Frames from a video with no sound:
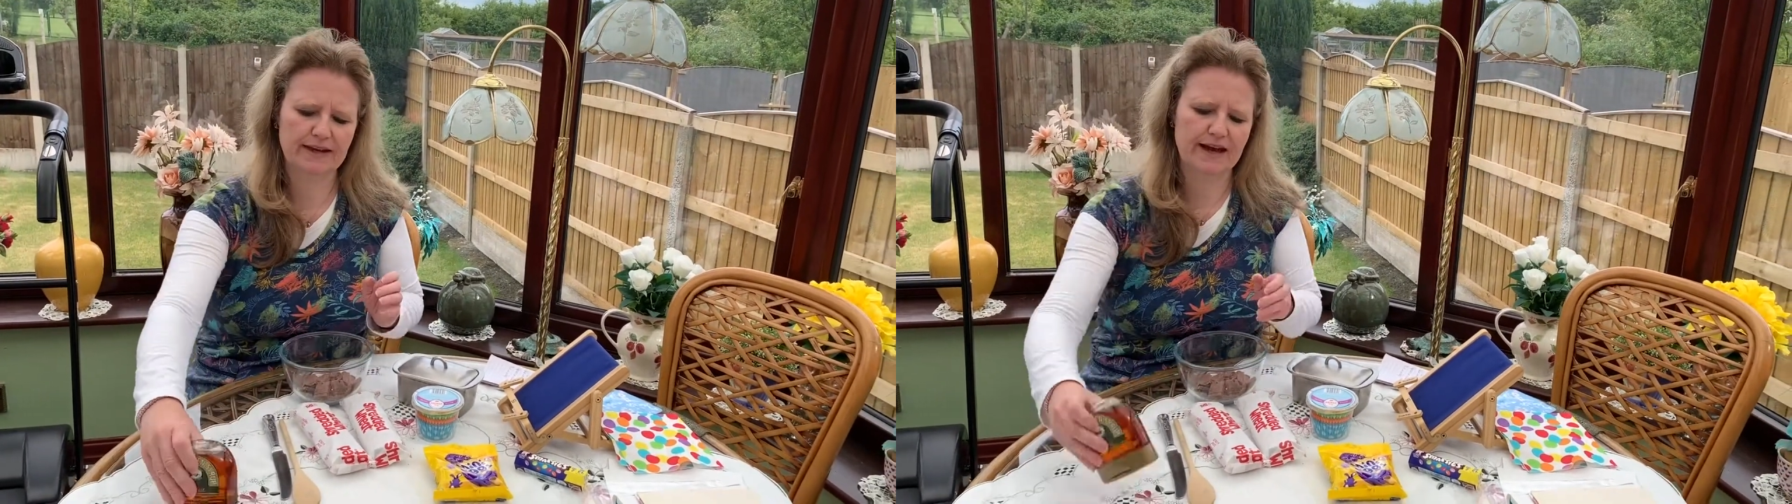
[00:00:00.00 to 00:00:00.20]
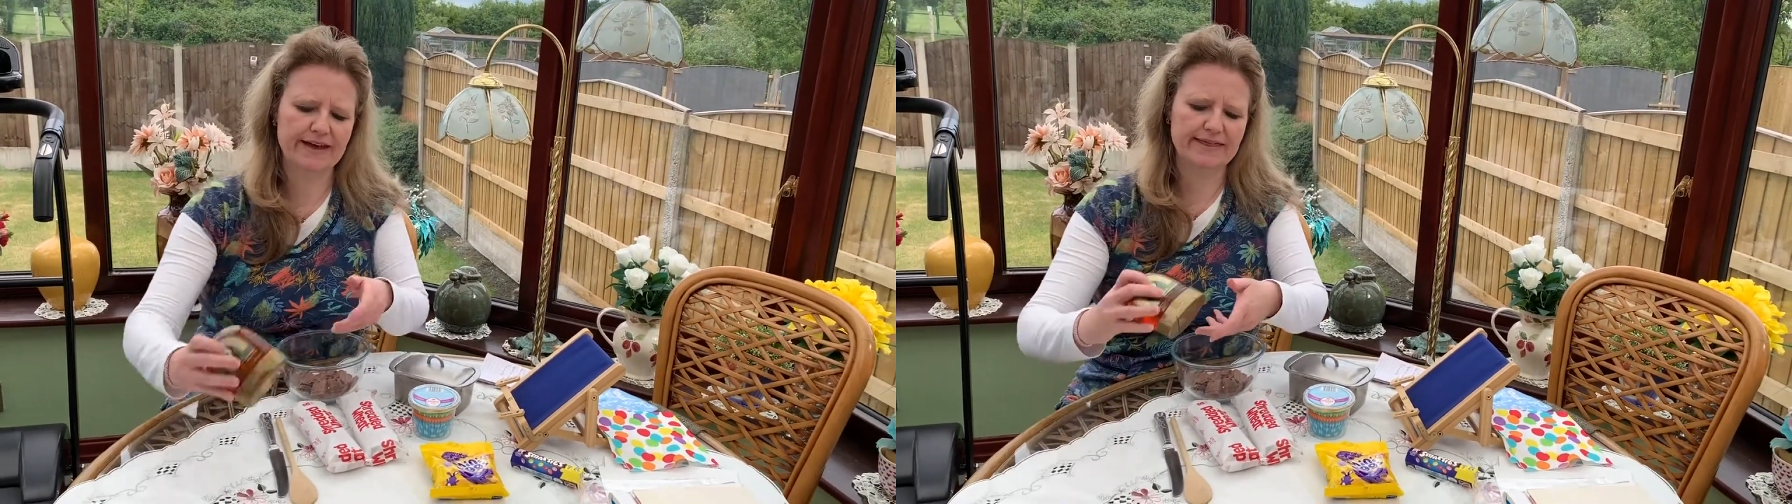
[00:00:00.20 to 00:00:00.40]

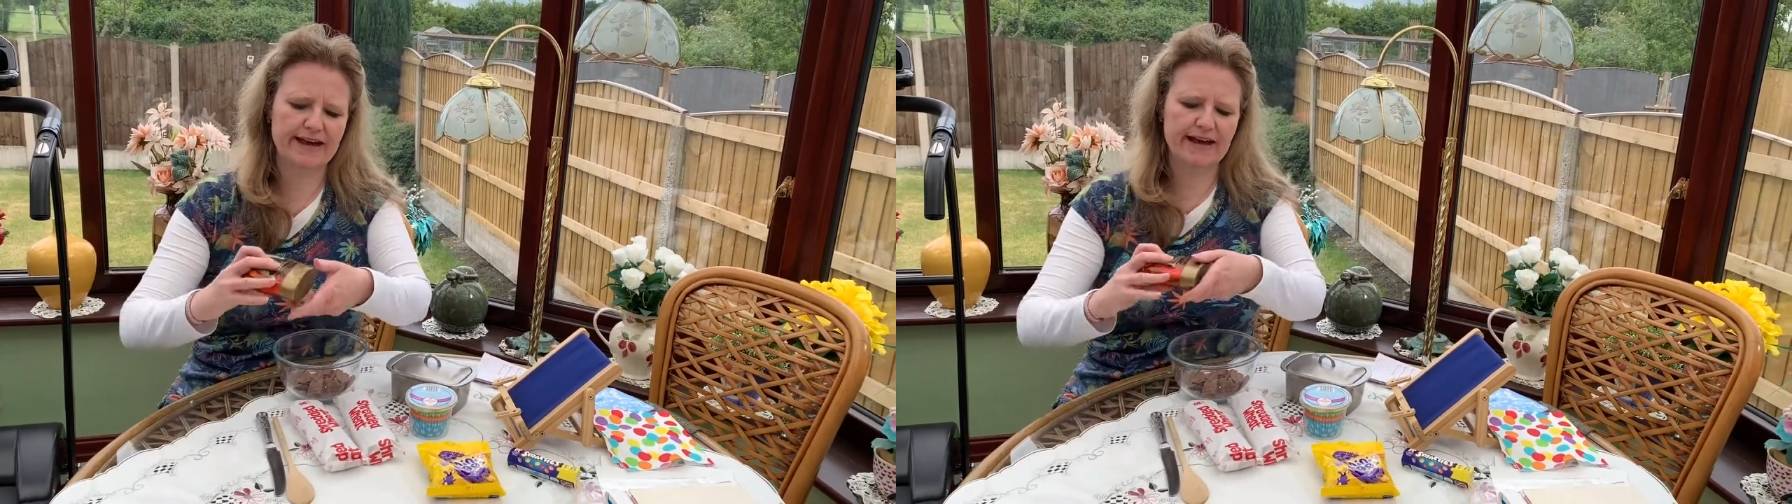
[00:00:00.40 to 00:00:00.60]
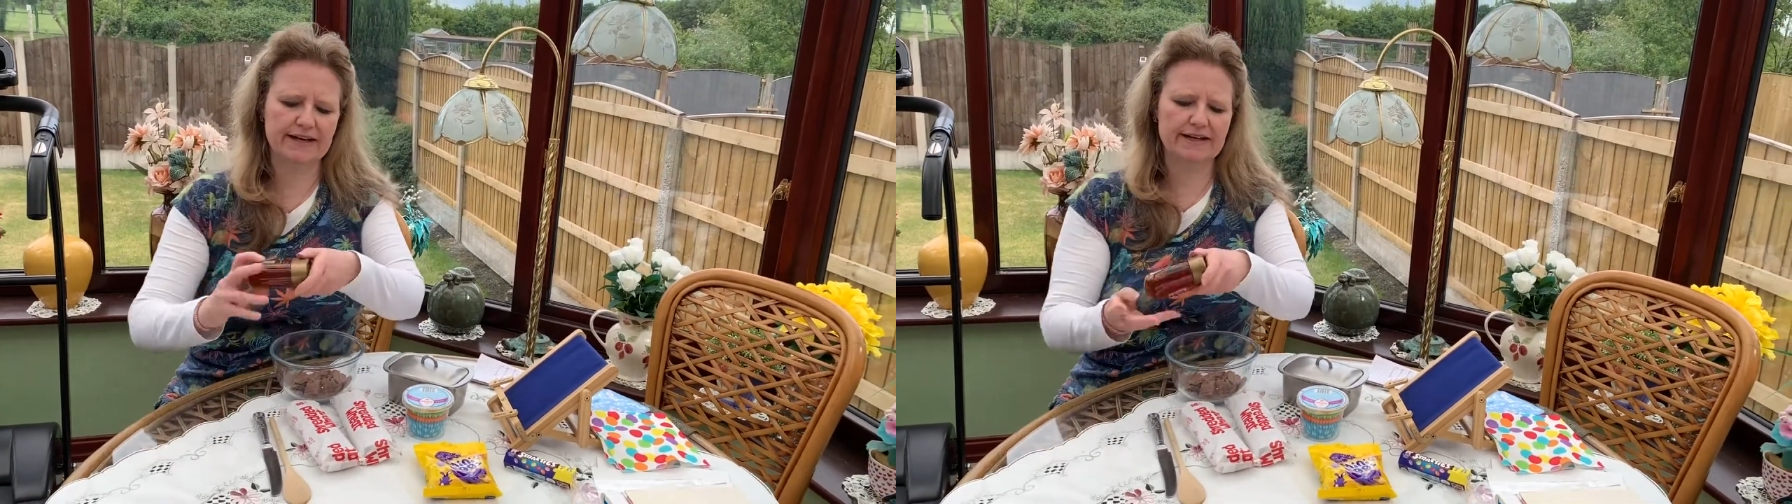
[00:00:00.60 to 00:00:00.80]
and
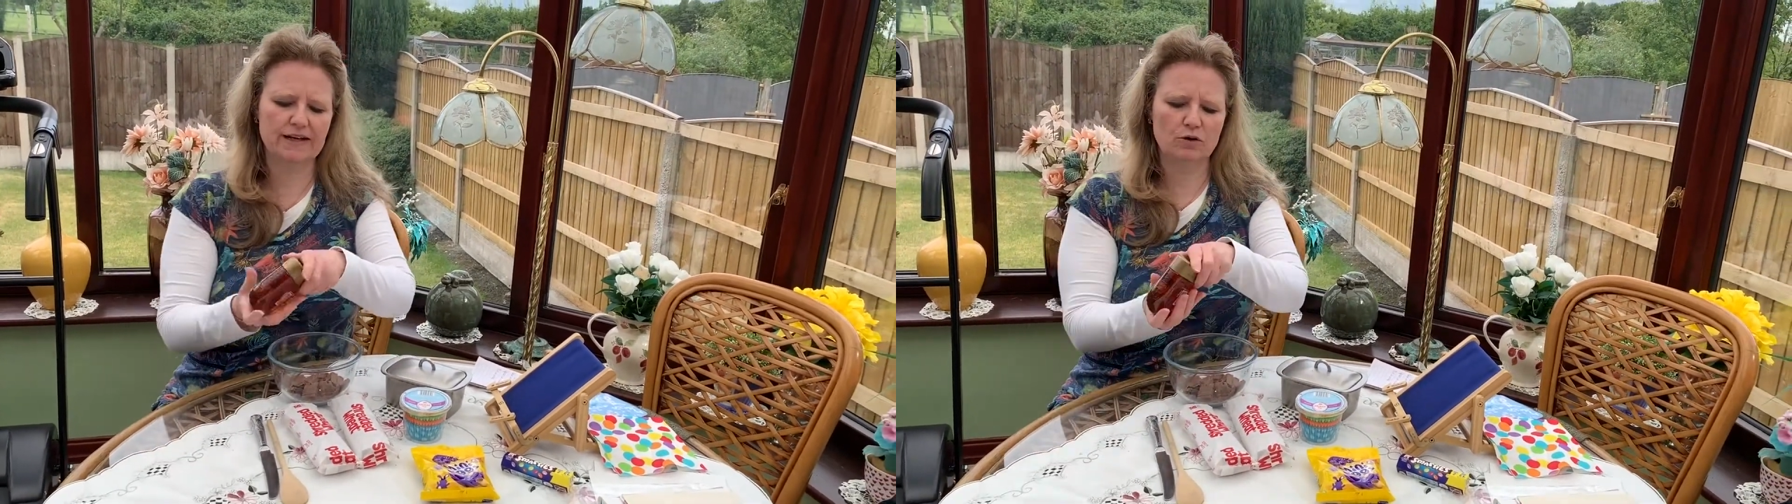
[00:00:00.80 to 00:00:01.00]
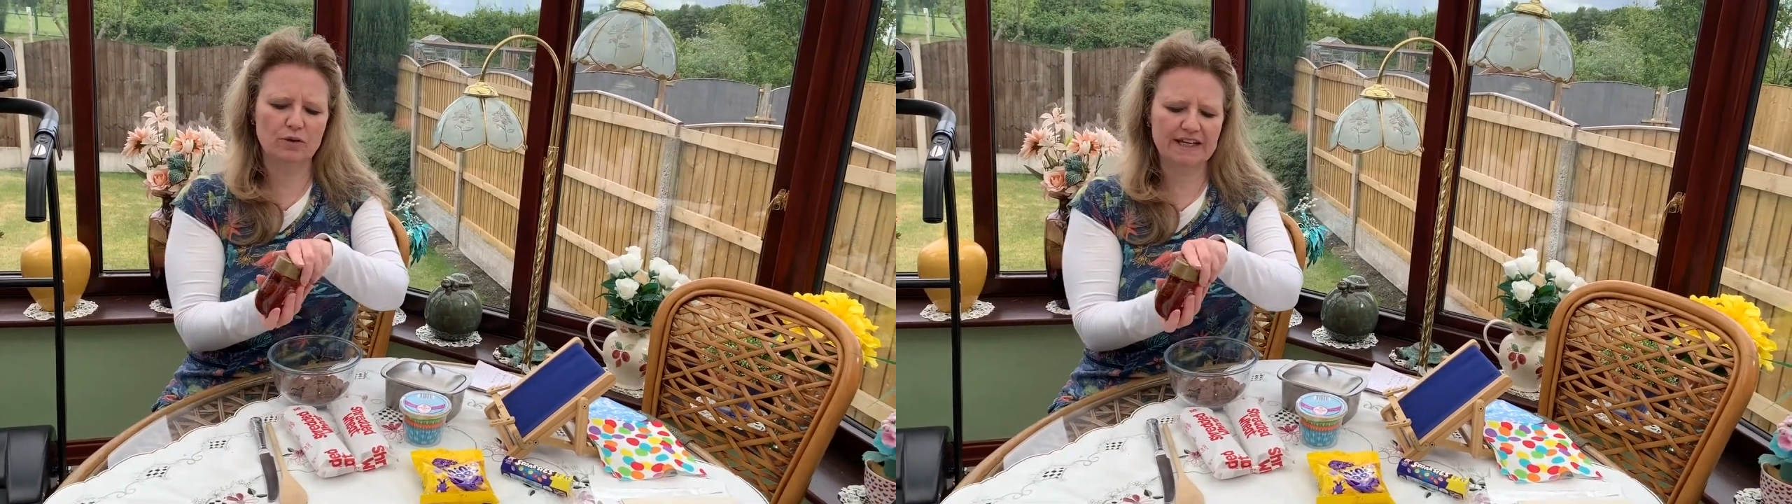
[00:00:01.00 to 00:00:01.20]
then
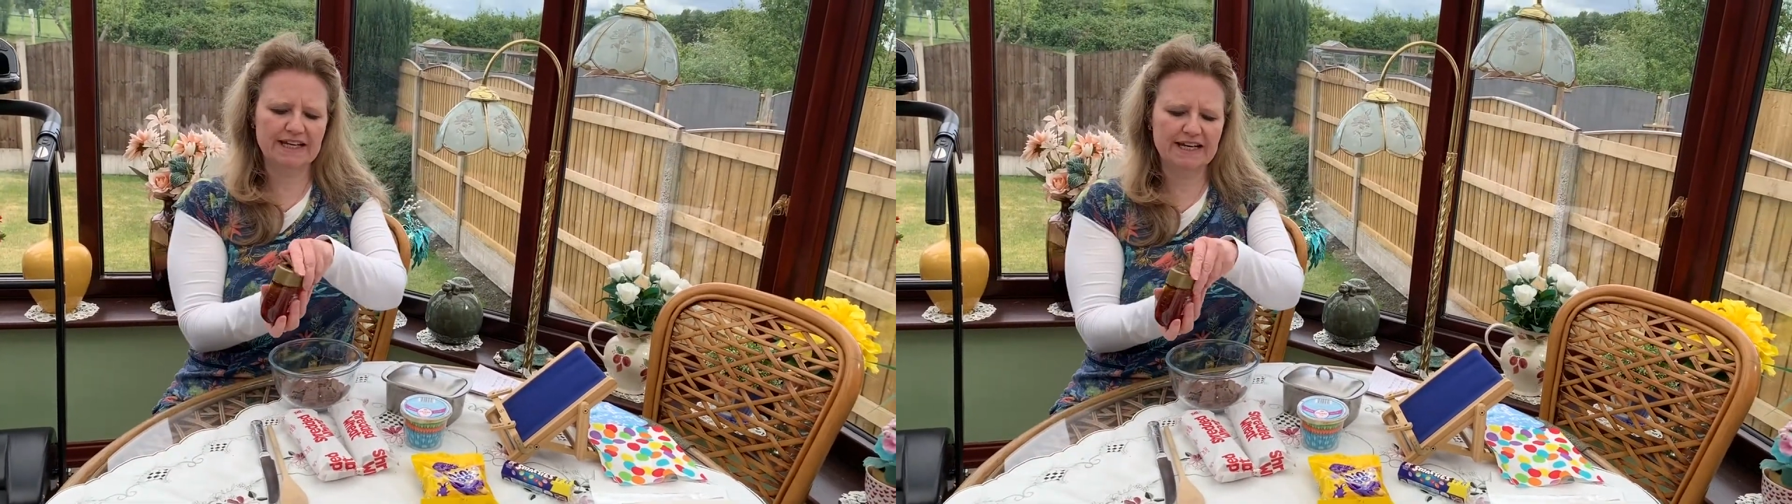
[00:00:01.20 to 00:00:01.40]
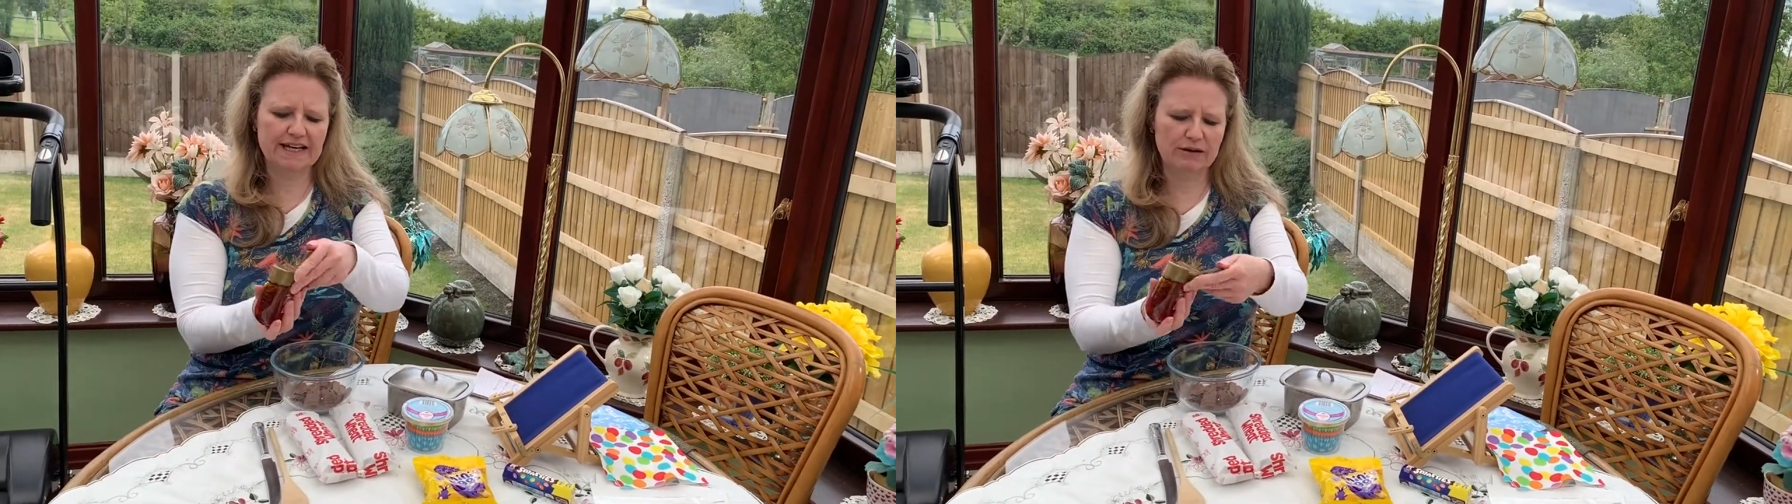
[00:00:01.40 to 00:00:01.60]
we
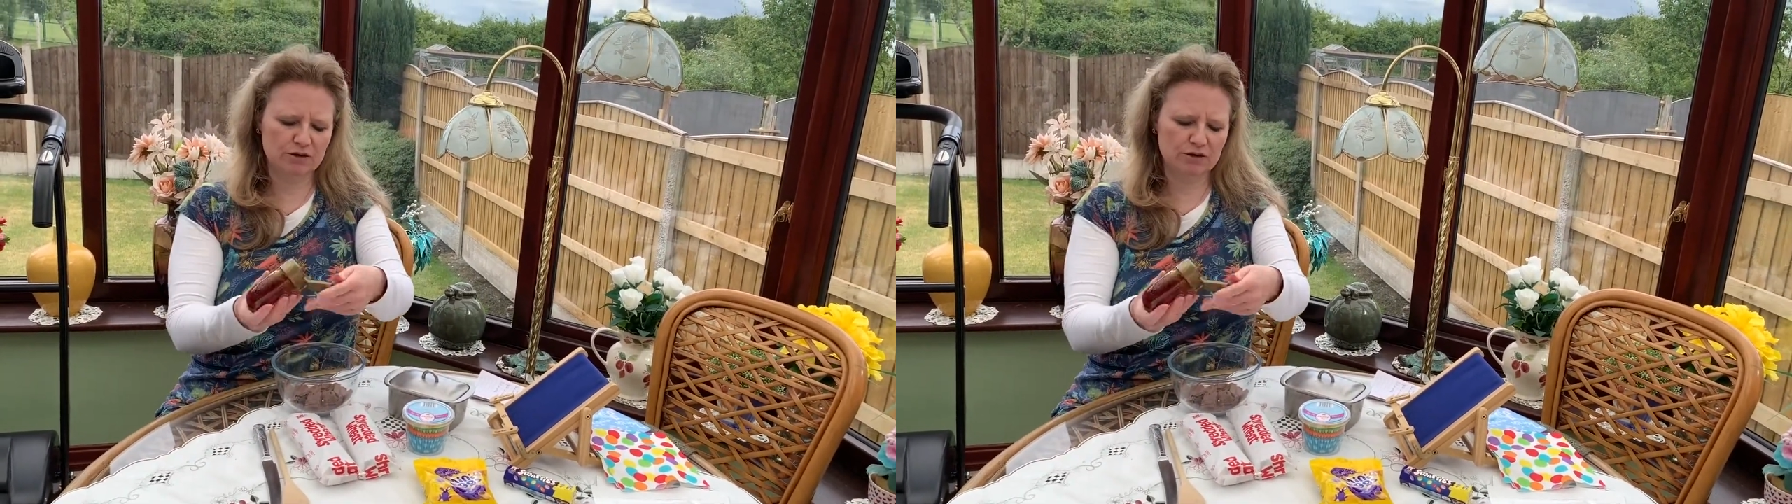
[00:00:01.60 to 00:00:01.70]
need our